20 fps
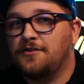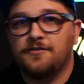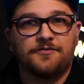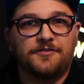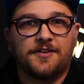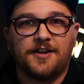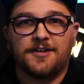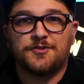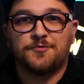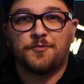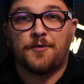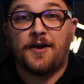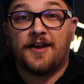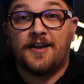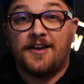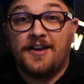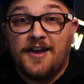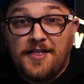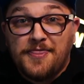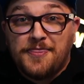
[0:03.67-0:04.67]
That's
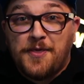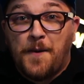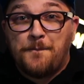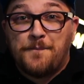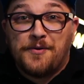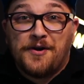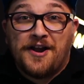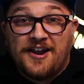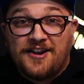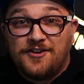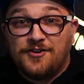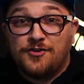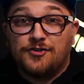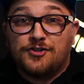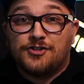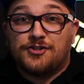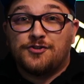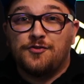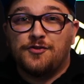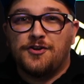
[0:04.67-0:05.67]
right, the brand new
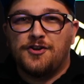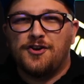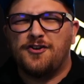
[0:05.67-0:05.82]
studio.